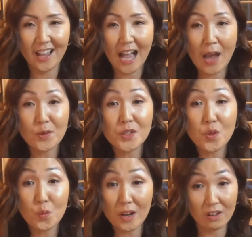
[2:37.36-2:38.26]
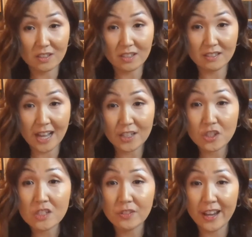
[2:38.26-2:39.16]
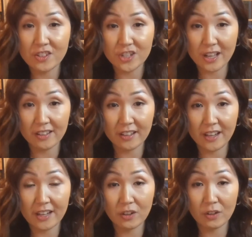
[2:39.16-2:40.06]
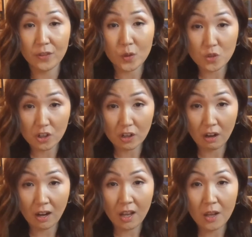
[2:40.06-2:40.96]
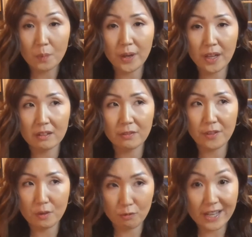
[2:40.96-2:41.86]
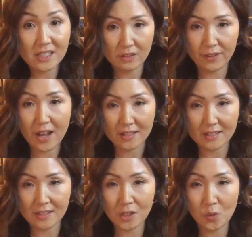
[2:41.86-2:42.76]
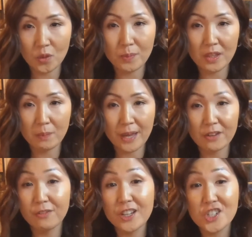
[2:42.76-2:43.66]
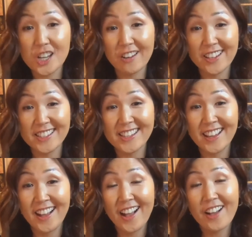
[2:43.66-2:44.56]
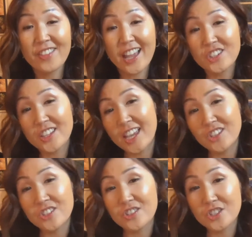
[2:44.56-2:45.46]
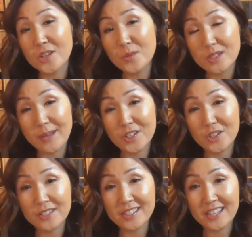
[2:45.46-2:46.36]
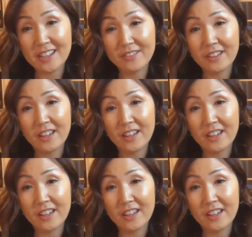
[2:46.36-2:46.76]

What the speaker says: I was thrilled, not just for Angelica and her future, but for the rest of us who would be the beneficiaries of the education she was about to receive.